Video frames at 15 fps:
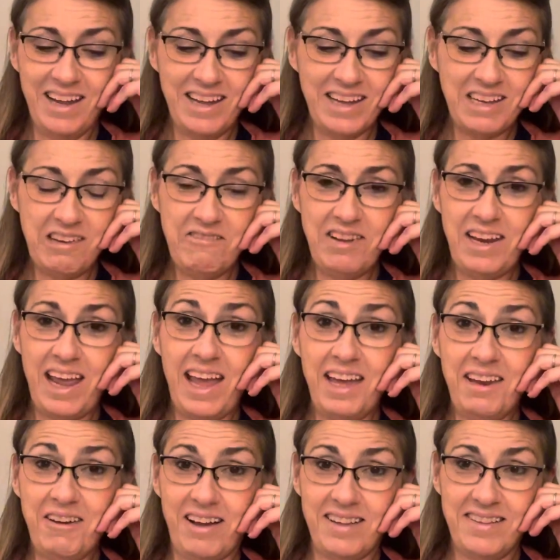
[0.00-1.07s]
Even
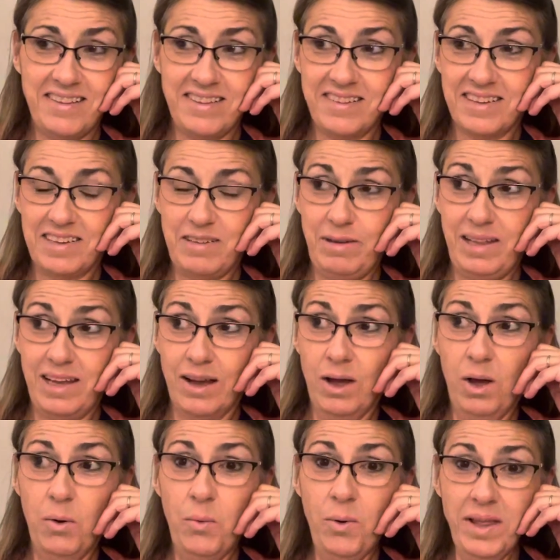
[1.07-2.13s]
Anons, it's going to be like,
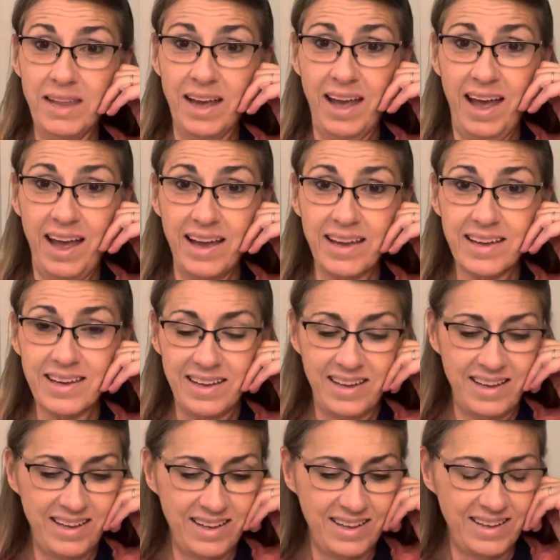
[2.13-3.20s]
what the heck?
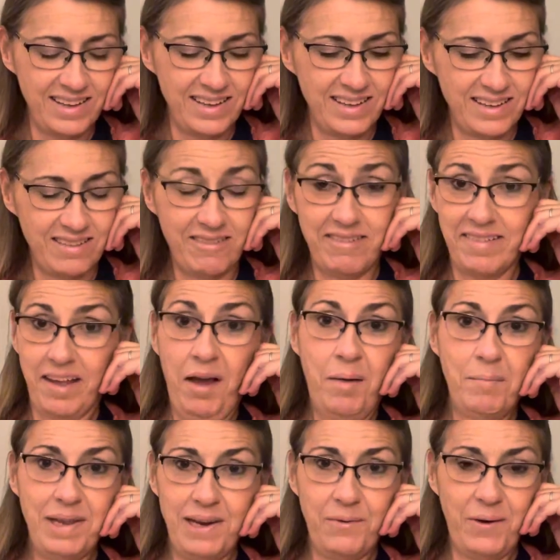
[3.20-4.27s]
Or some
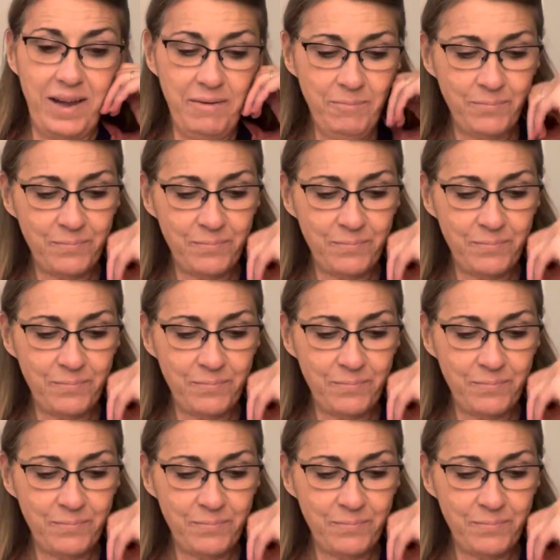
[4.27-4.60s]
anyway.